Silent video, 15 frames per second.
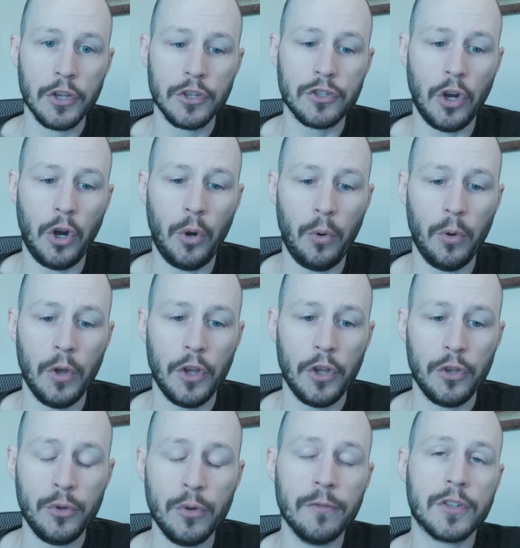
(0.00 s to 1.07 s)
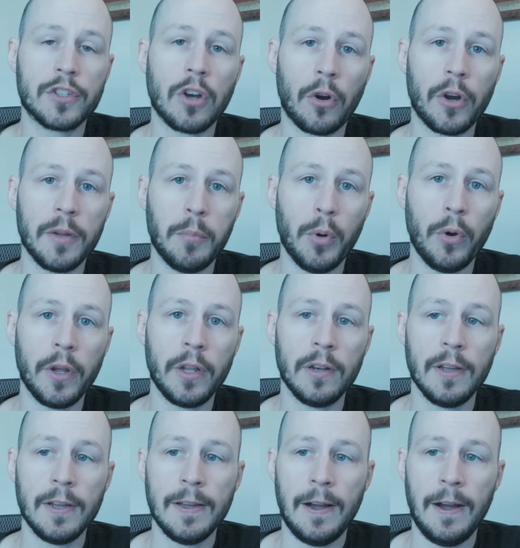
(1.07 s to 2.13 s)
So you have a starting
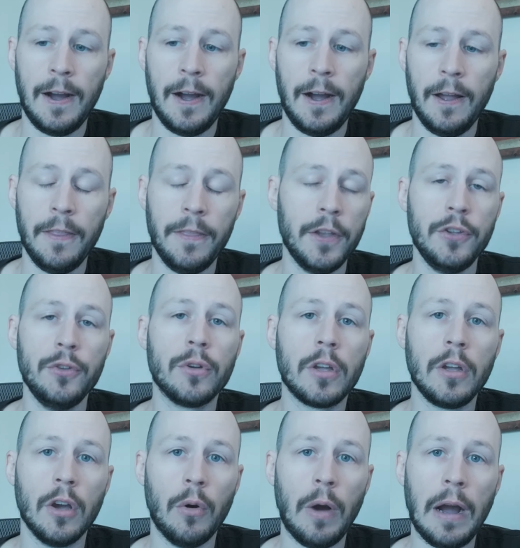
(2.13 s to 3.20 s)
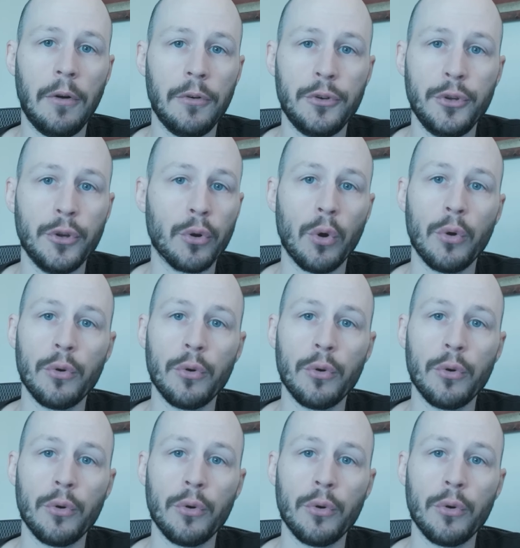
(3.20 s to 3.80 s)
point, and then you can go out and do your